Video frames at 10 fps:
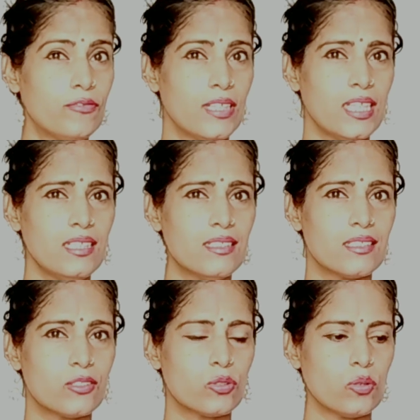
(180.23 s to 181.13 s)
feel.
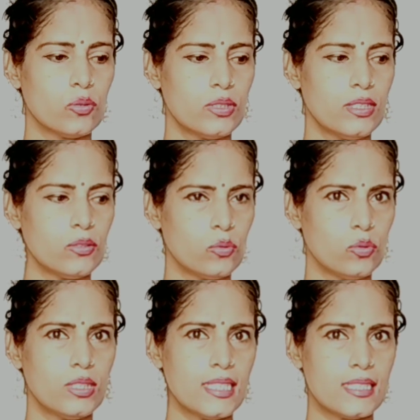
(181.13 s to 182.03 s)
So the
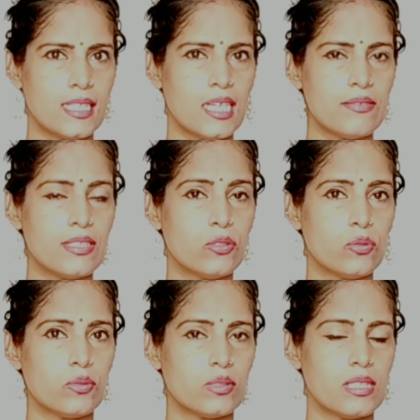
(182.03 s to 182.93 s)
oud is there when
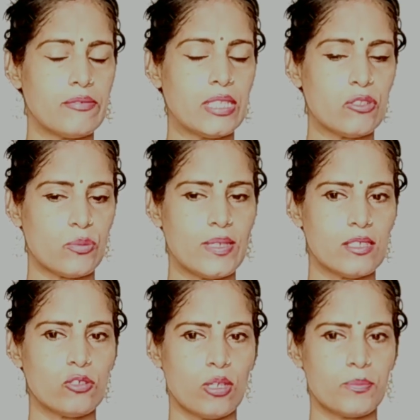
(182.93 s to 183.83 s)
you smell
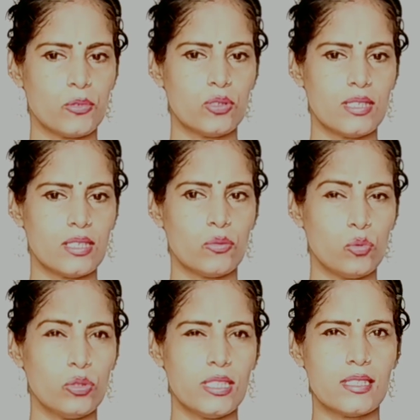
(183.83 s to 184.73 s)
the top note. The
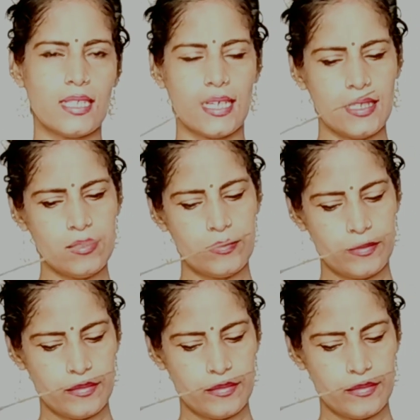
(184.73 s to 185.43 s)
oud is there,